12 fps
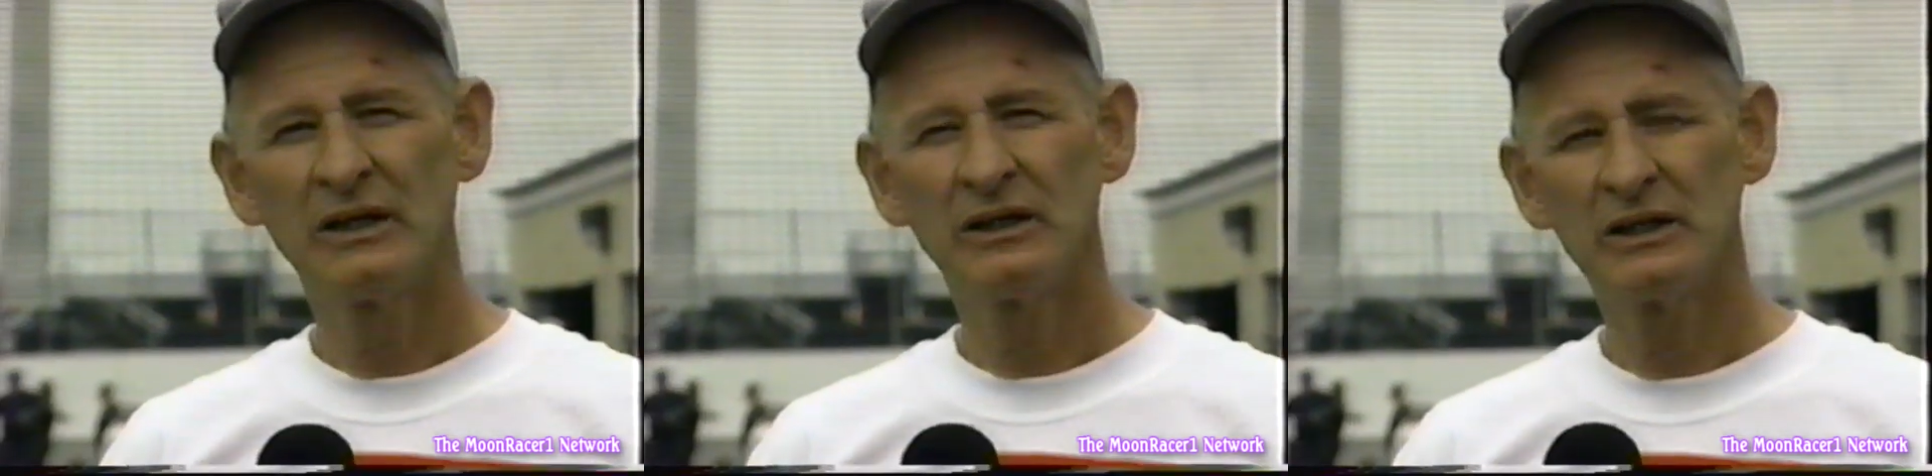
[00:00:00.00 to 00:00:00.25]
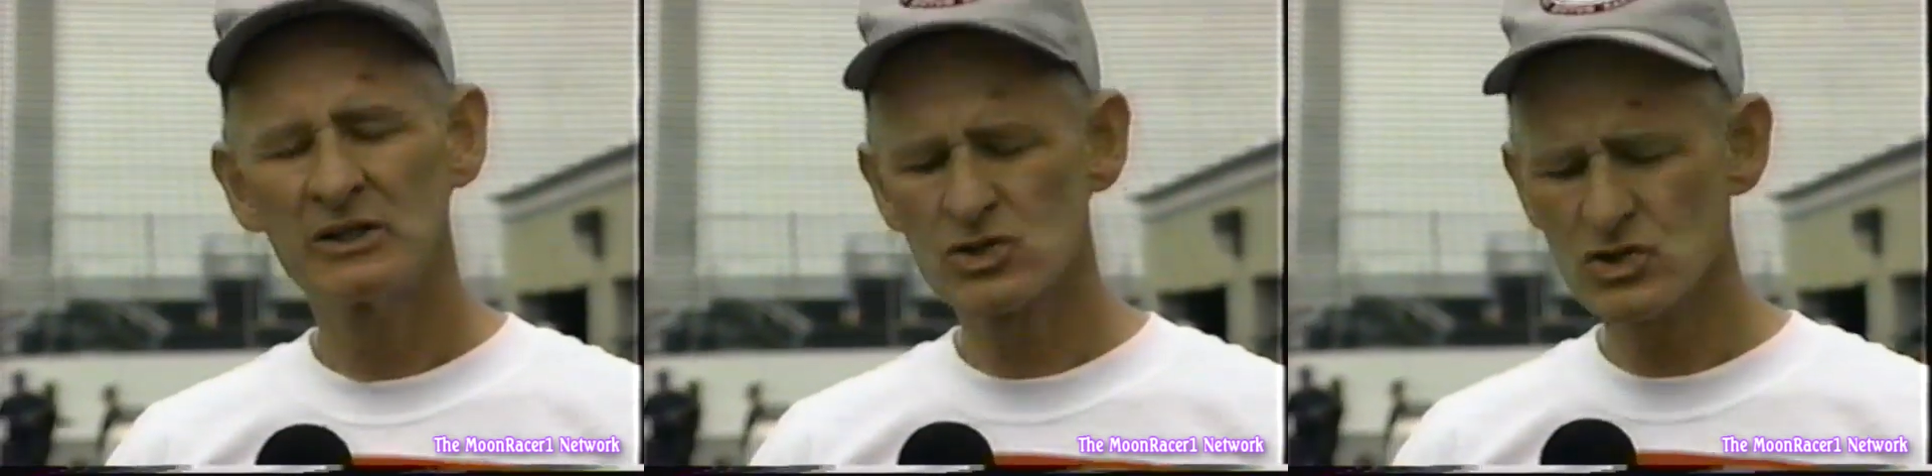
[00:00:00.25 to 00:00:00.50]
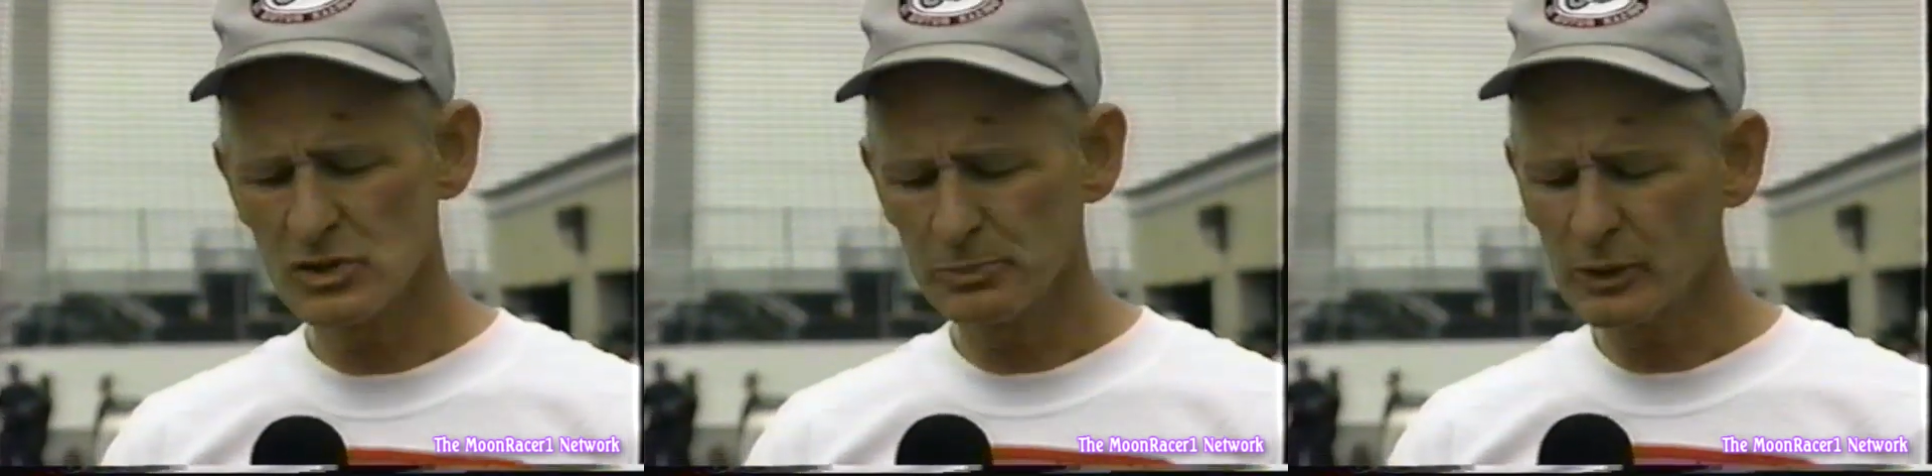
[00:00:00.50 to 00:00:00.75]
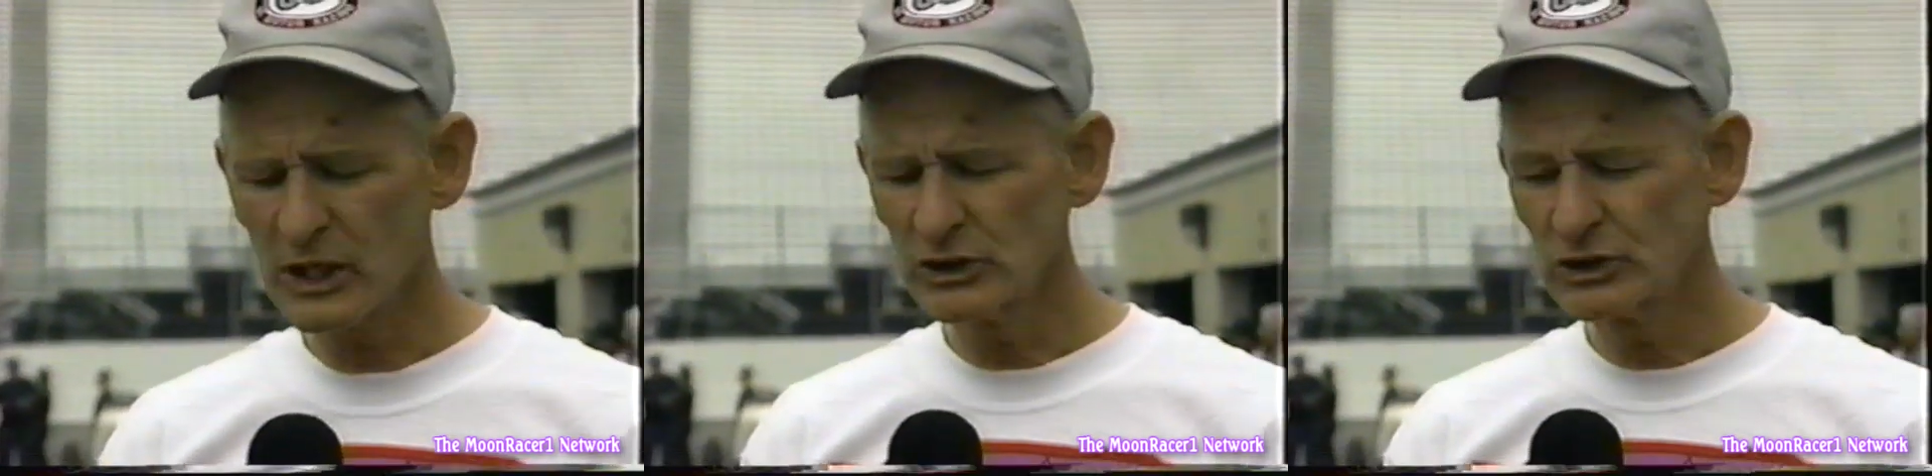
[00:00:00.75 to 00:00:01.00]
It's a
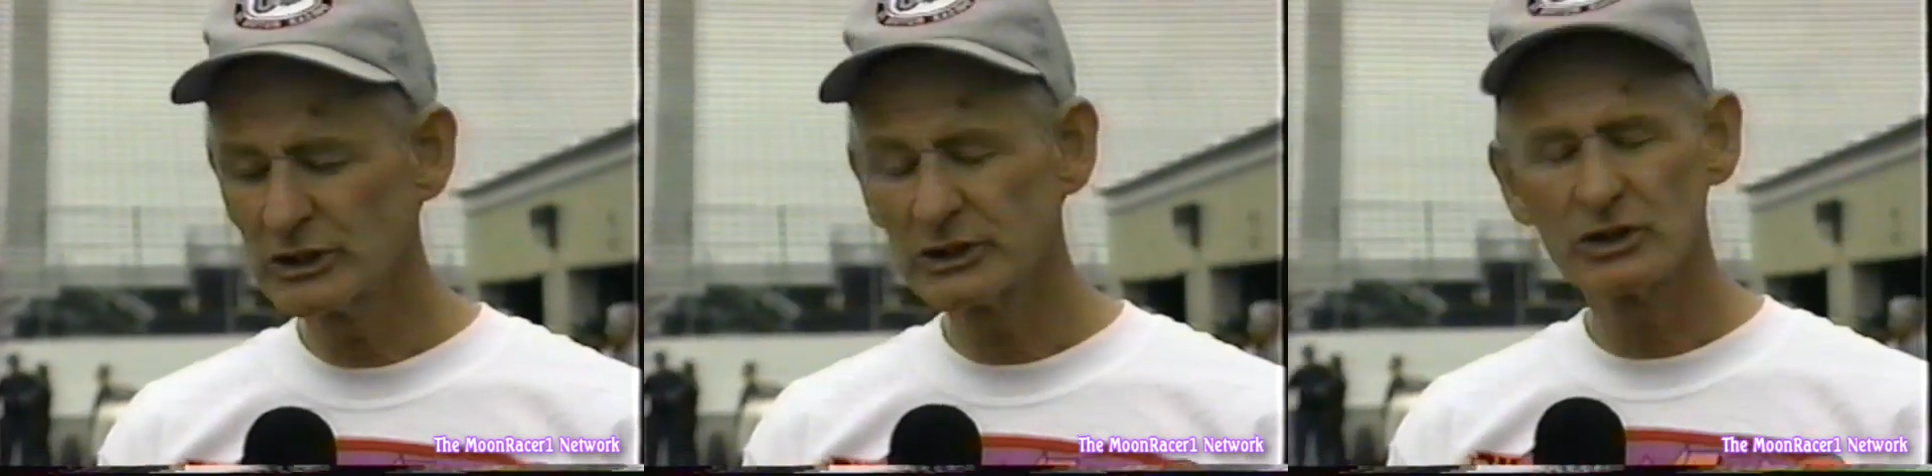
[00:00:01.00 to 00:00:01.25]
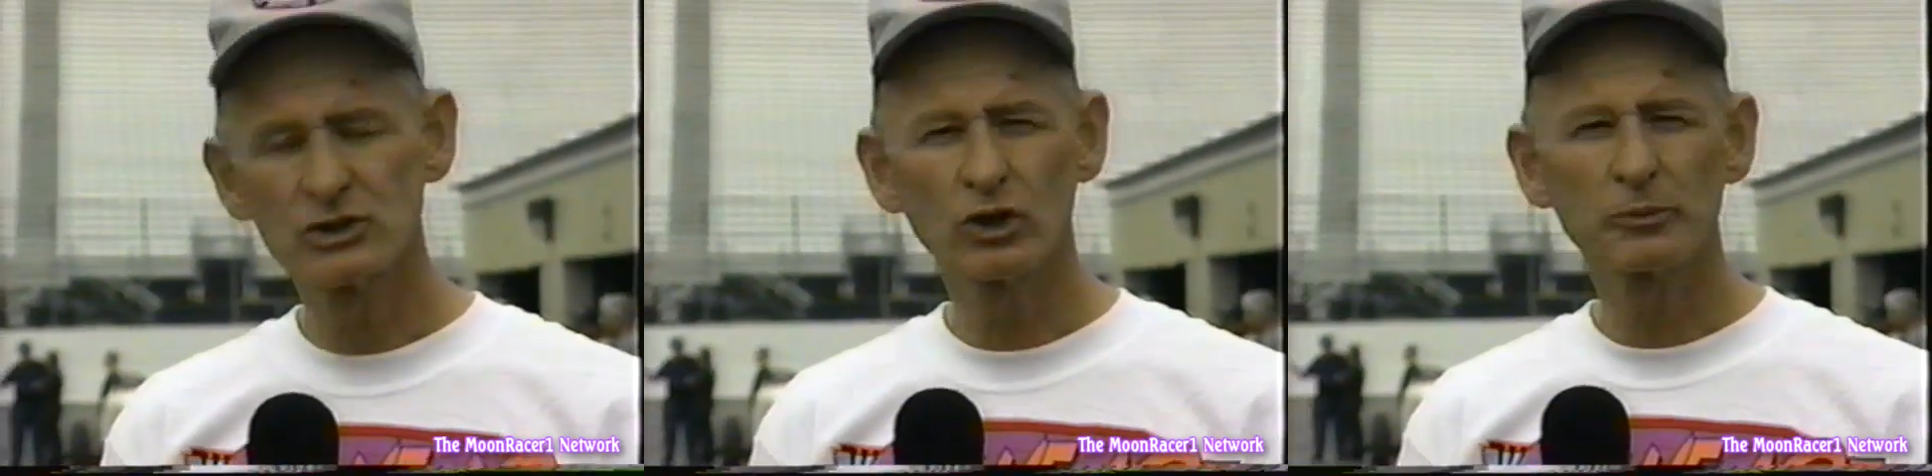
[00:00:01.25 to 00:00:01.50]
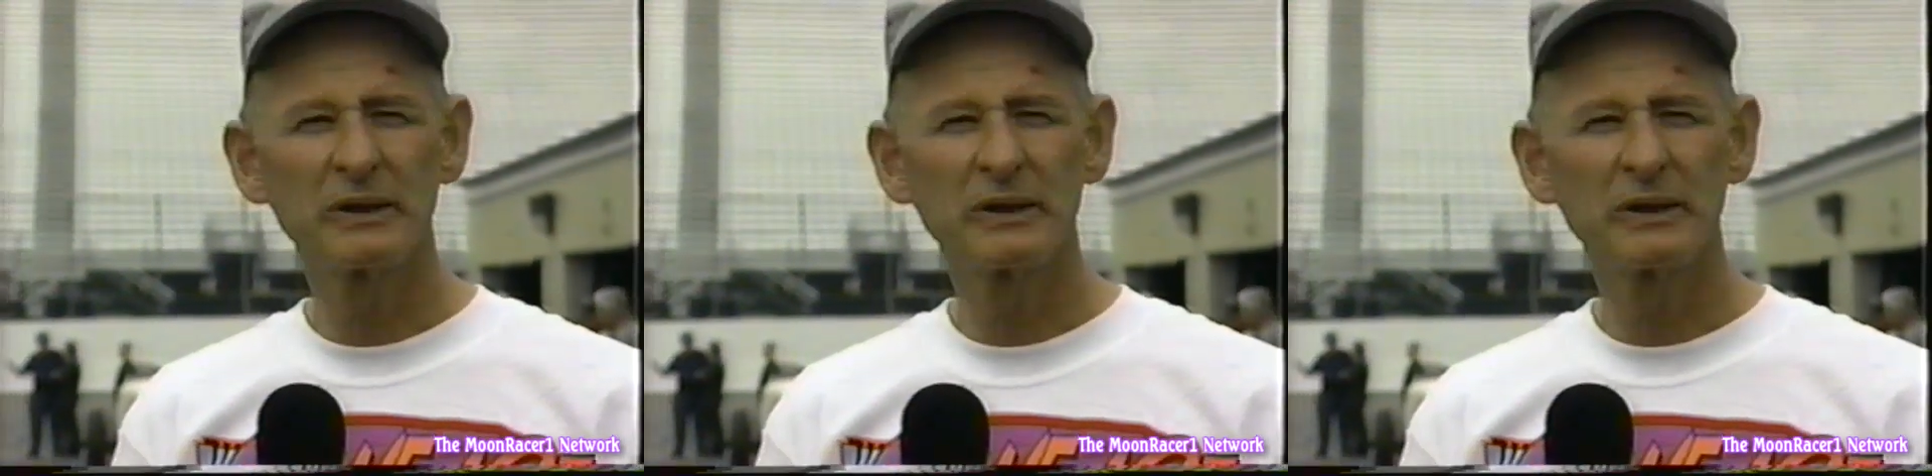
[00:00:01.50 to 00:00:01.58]
project that took